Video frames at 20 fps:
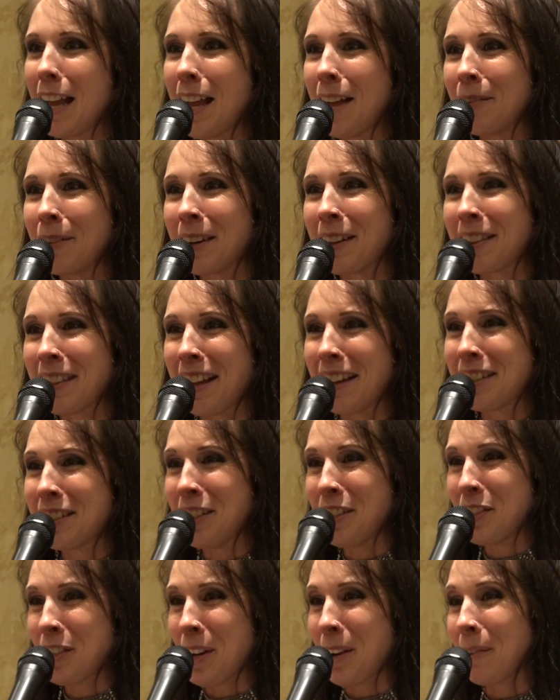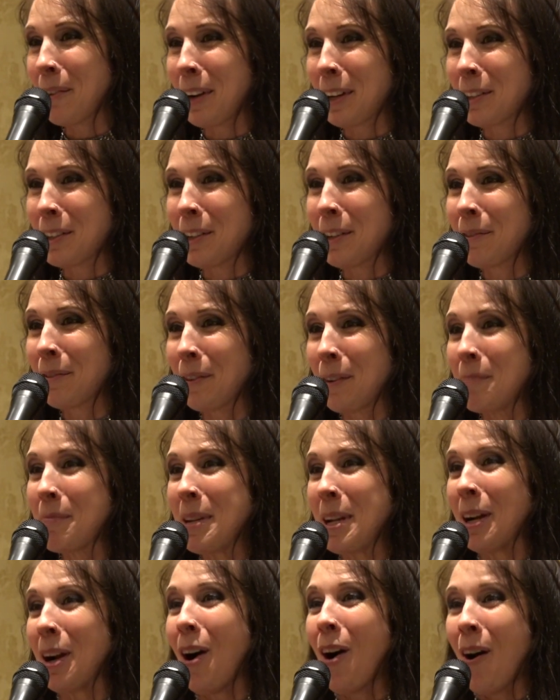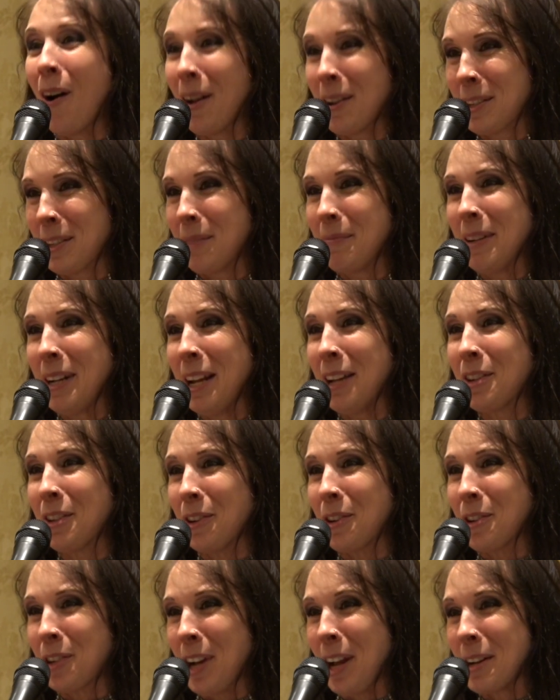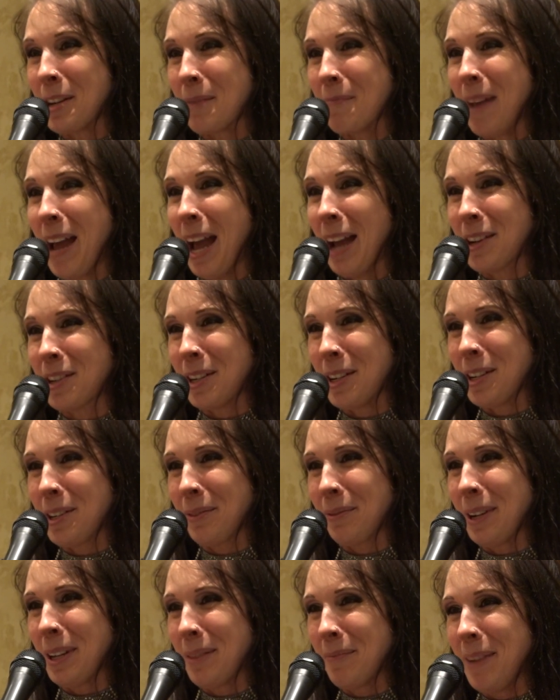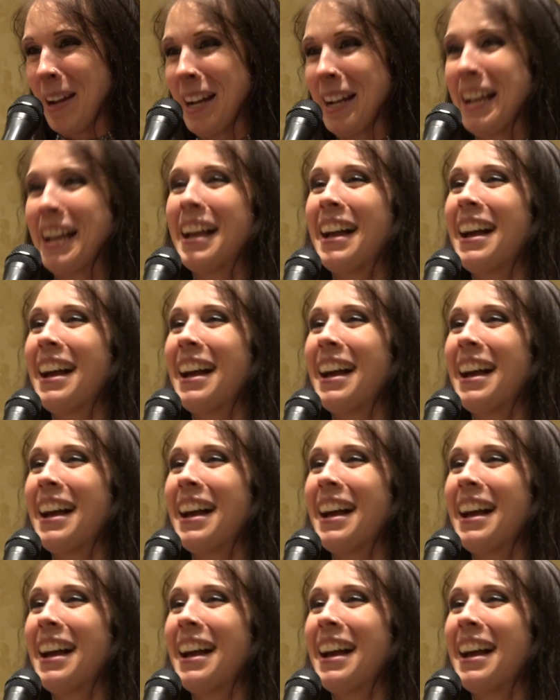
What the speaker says: I want to thank TJ Richter for being awesome intergender matches with me.